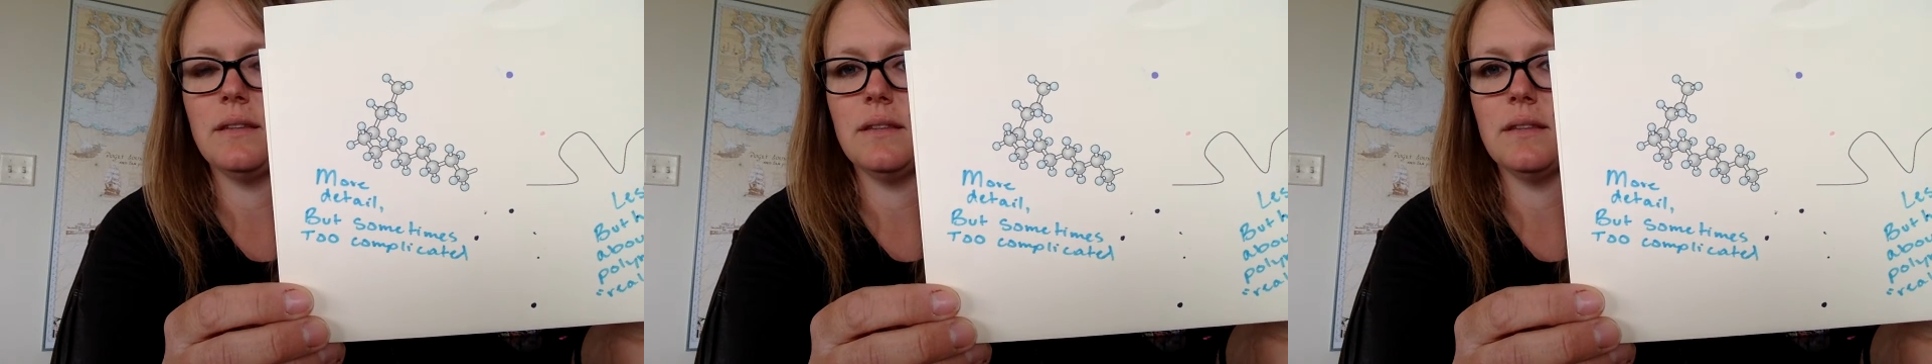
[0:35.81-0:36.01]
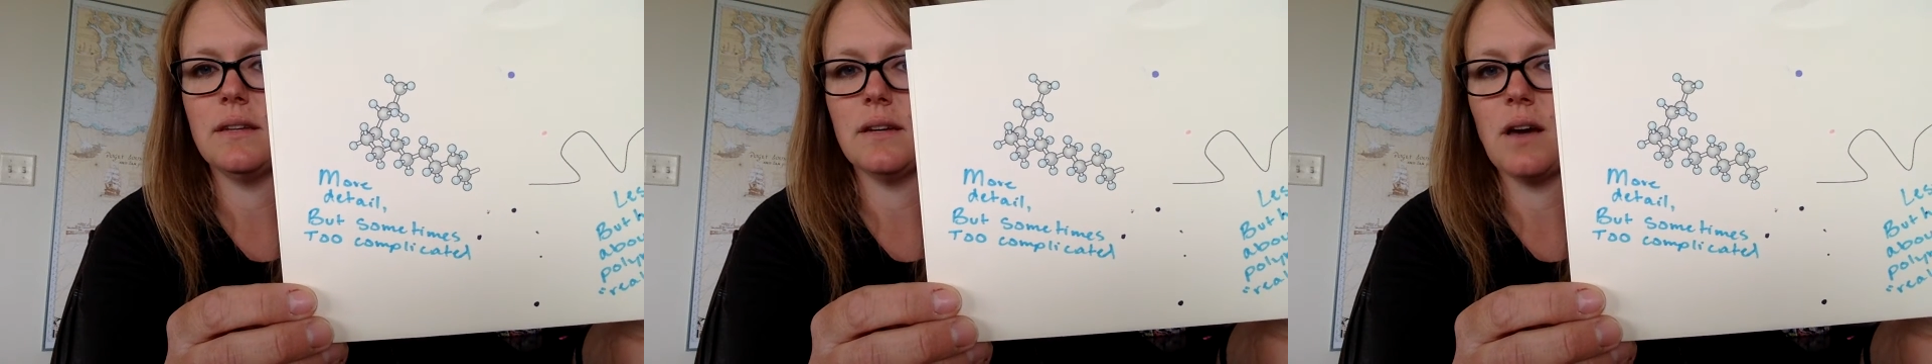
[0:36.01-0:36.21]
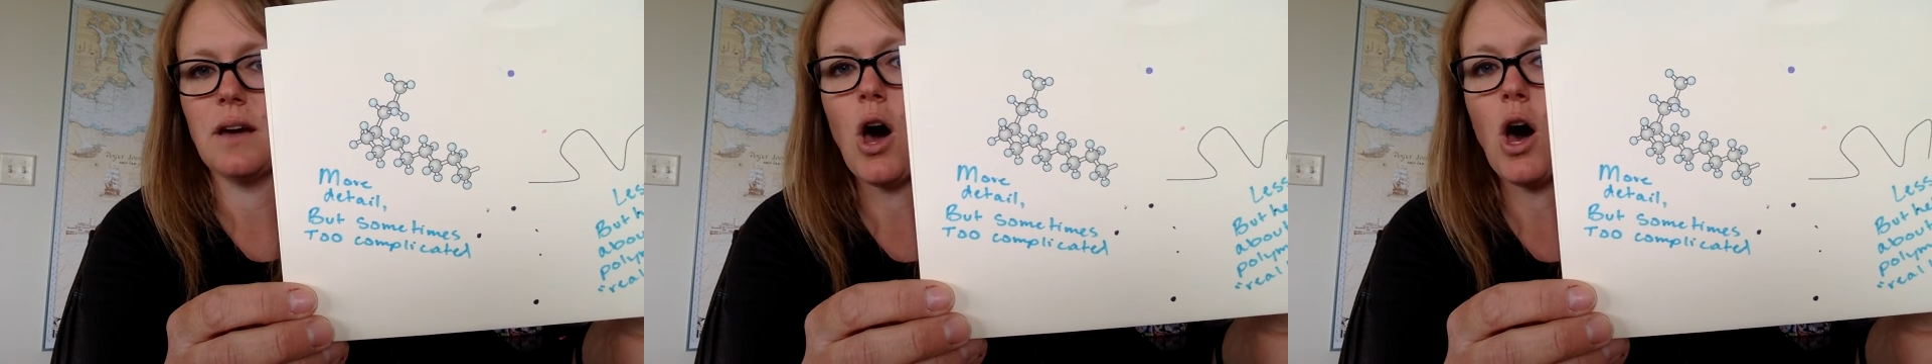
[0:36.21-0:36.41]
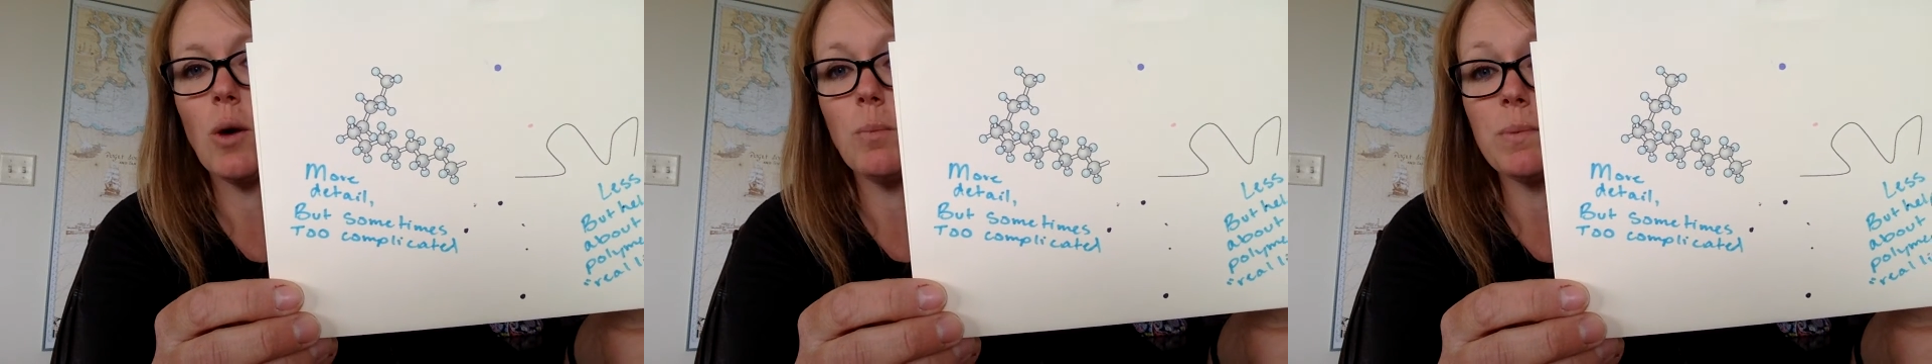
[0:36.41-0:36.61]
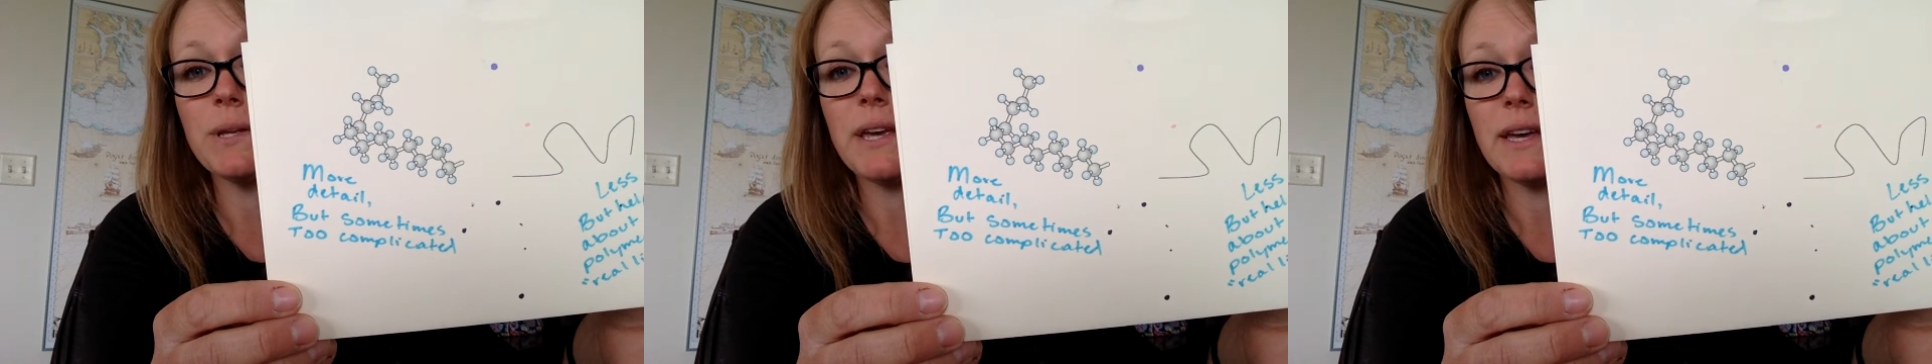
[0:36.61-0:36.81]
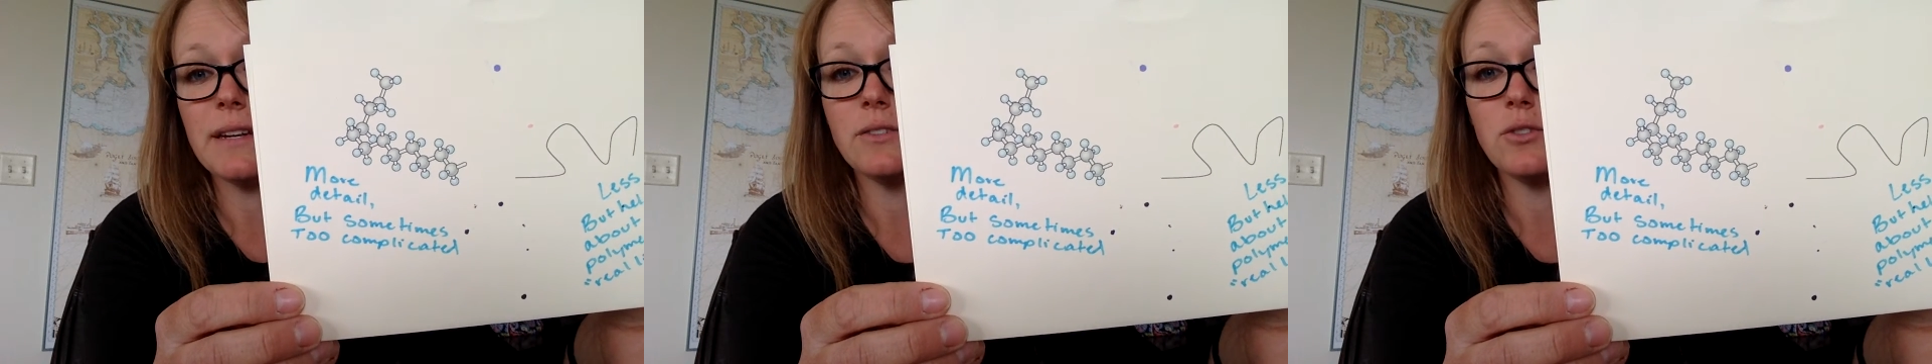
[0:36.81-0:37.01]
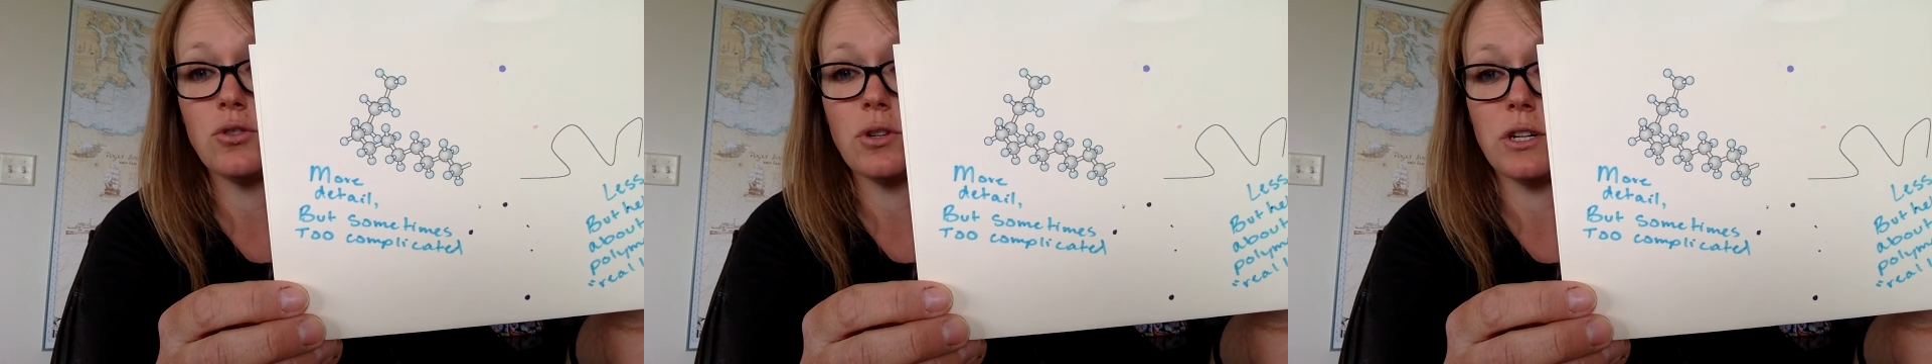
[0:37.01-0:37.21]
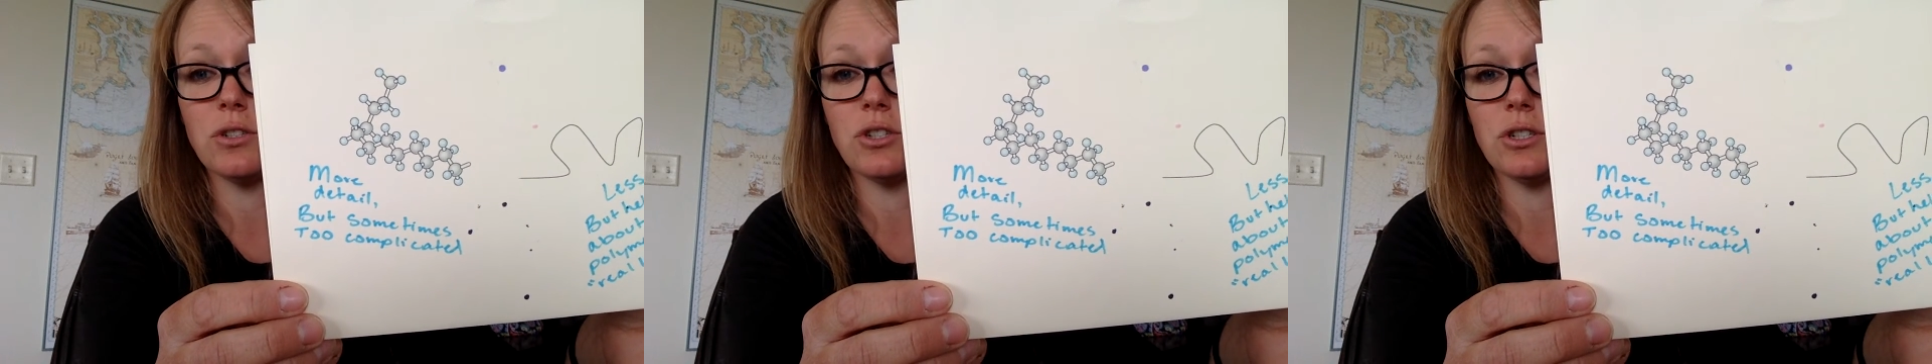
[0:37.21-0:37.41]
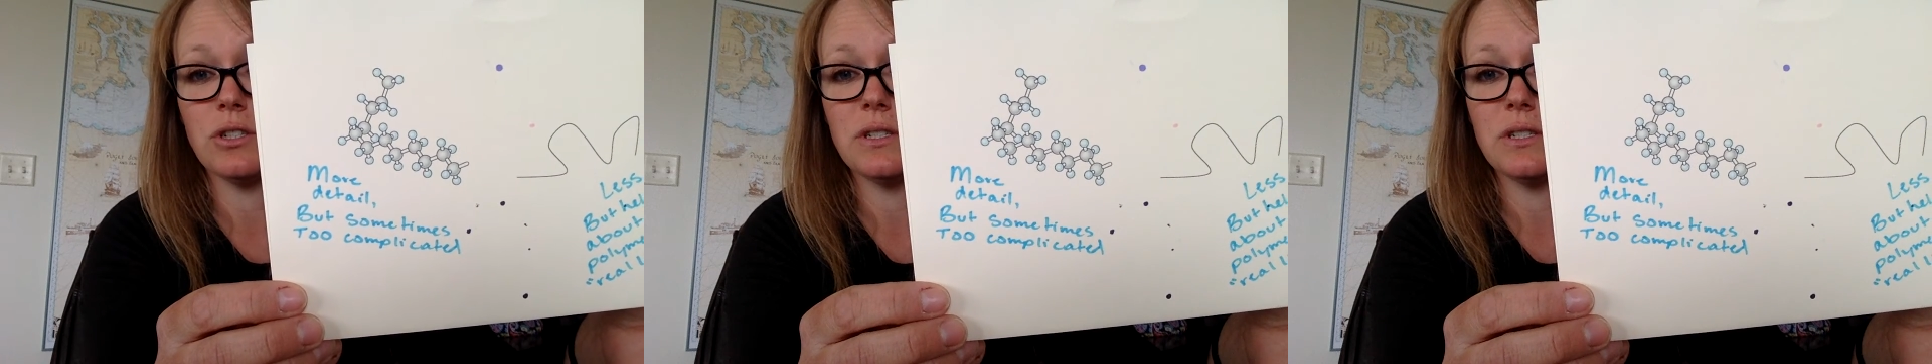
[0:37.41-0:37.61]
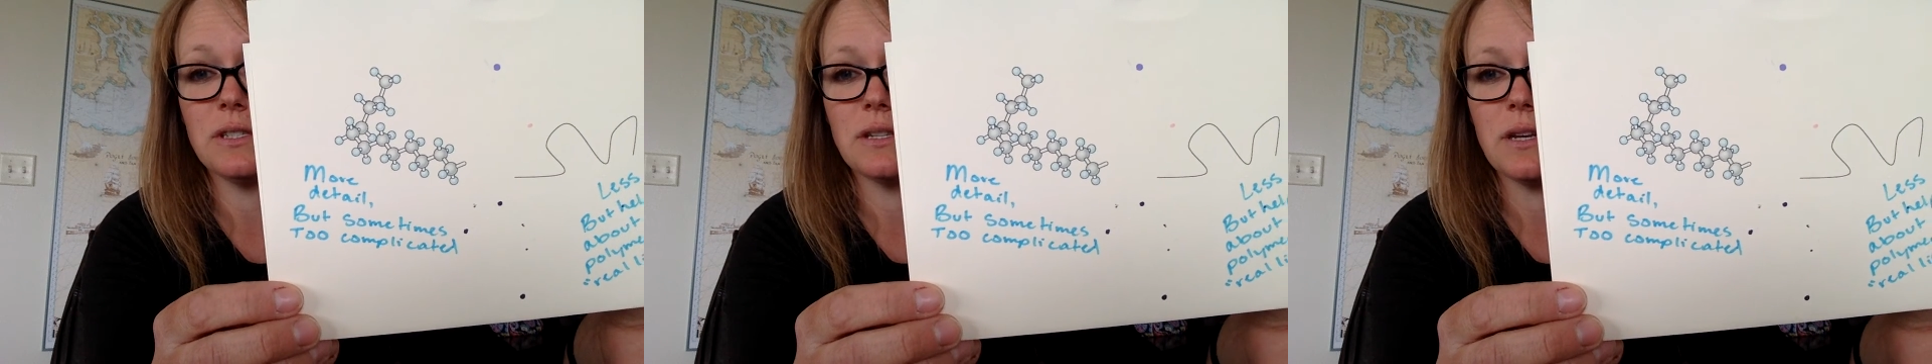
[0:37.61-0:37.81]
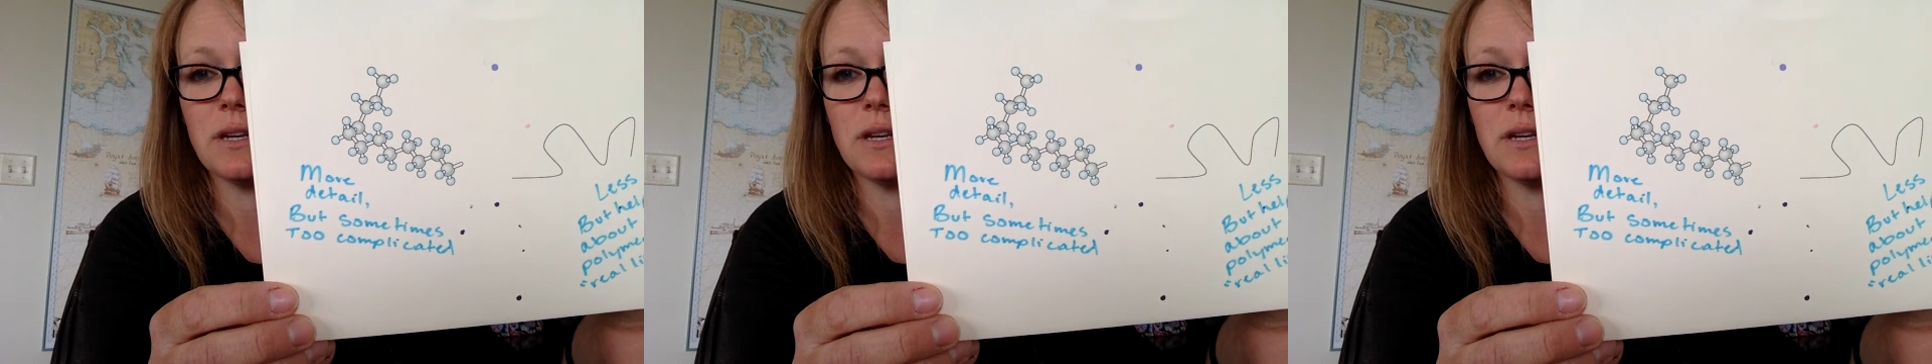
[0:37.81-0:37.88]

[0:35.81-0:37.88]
the complicated structures.